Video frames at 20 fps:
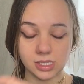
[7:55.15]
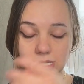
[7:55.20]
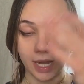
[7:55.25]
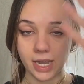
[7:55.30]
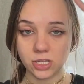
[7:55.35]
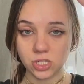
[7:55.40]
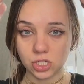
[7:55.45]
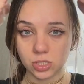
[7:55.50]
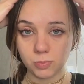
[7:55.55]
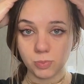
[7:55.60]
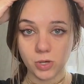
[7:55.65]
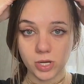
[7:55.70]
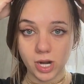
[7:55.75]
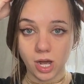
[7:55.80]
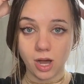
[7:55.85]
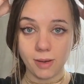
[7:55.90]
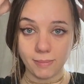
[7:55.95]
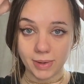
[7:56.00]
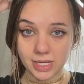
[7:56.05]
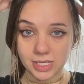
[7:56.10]
I just put it
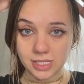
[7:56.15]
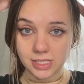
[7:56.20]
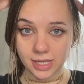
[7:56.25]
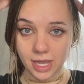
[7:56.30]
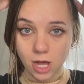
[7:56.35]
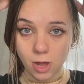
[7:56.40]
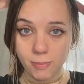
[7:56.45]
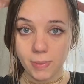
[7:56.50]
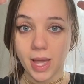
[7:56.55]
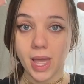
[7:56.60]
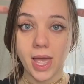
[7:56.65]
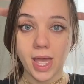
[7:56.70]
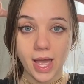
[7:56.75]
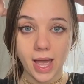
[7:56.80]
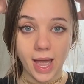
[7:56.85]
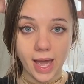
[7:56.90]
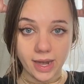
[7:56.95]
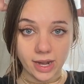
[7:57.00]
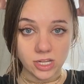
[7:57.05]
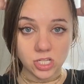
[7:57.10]
on my scalp
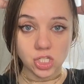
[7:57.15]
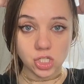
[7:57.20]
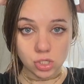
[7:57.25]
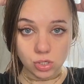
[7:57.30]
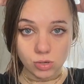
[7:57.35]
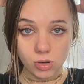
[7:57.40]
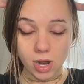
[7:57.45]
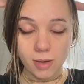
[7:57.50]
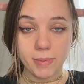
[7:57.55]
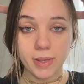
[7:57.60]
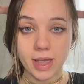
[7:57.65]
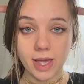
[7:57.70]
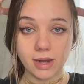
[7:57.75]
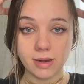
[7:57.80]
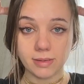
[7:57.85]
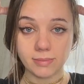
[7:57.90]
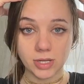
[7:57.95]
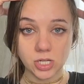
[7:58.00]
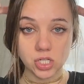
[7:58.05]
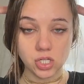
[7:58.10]
and I scrub it and I
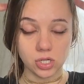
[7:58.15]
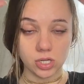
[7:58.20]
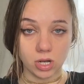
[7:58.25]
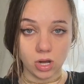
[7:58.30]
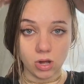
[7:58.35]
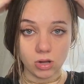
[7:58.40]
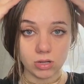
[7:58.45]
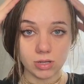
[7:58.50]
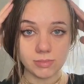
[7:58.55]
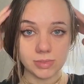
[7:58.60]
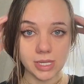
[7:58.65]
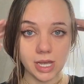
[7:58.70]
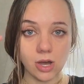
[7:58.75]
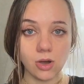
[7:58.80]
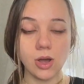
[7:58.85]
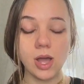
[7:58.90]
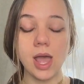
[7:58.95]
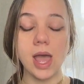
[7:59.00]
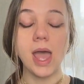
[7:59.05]
make sure it all comes out.